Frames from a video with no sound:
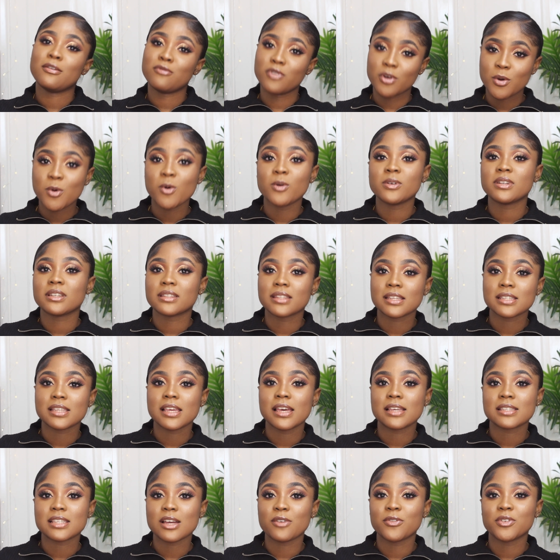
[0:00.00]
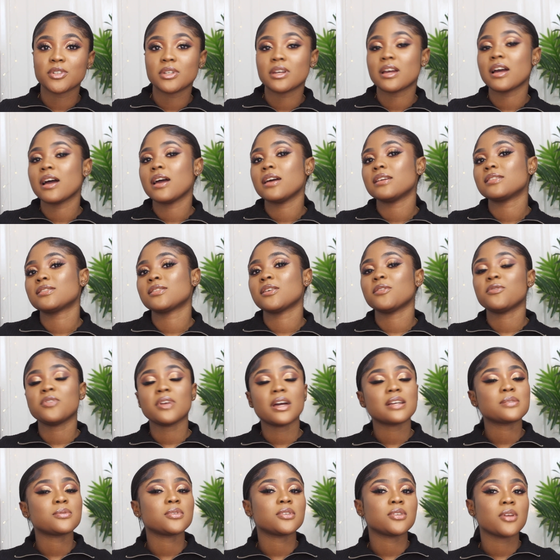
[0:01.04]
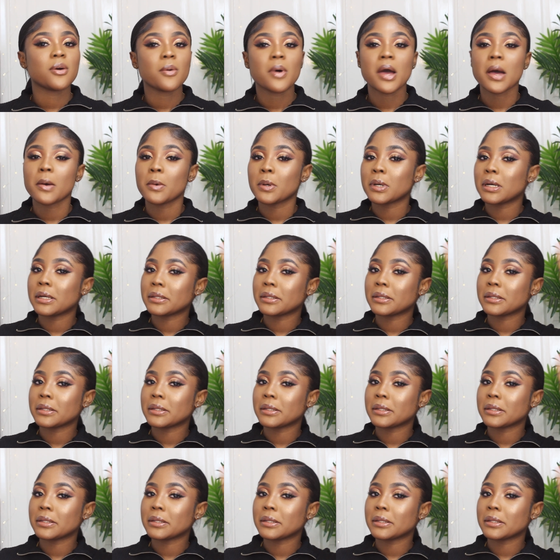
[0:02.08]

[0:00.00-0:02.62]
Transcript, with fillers: recording this hairstyle for you guys. So if you guys want to know how